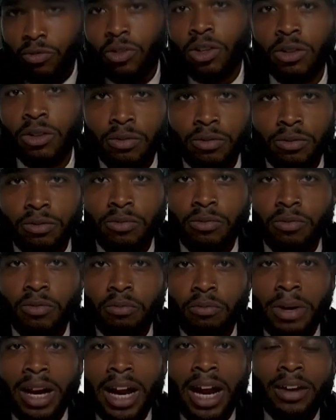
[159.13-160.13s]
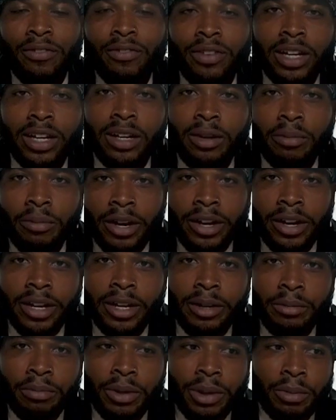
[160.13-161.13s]
well, my African
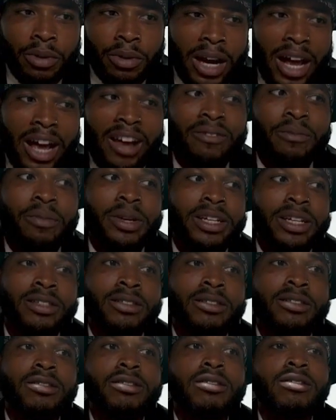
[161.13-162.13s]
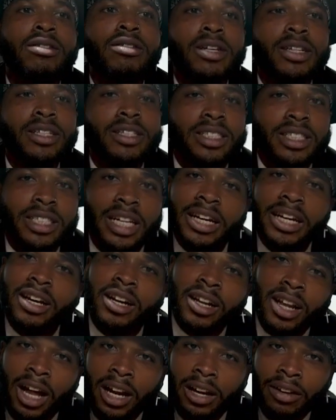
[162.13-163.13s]
American people have been saying
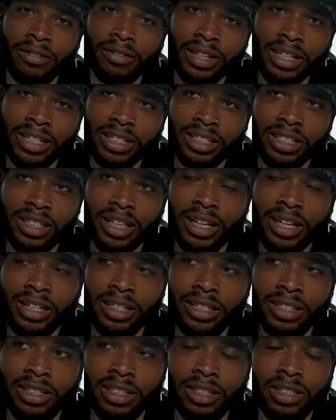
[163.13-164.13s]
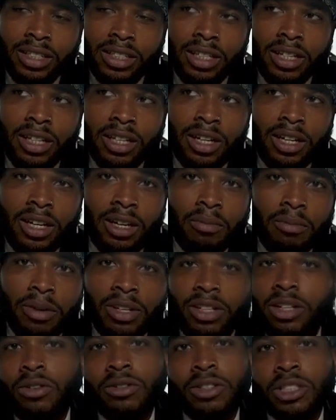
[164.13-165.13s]
a lot of these things,
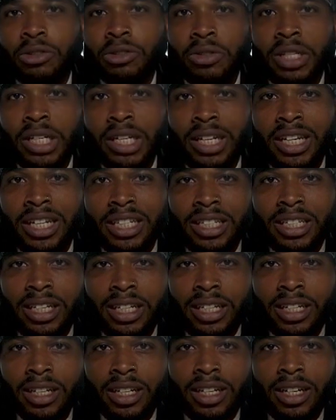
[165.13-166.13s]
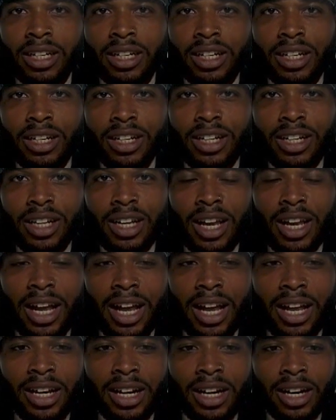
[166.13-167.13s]
but no one's really listening,
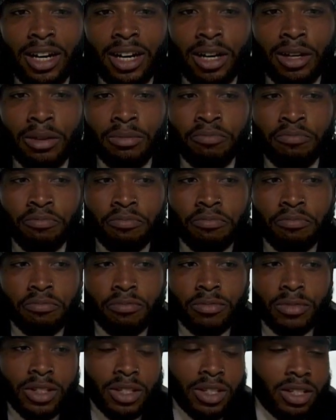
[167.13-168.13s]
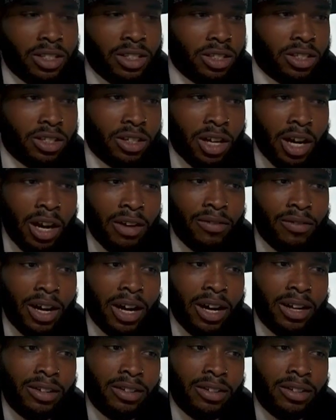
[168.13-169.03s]
and um, so I,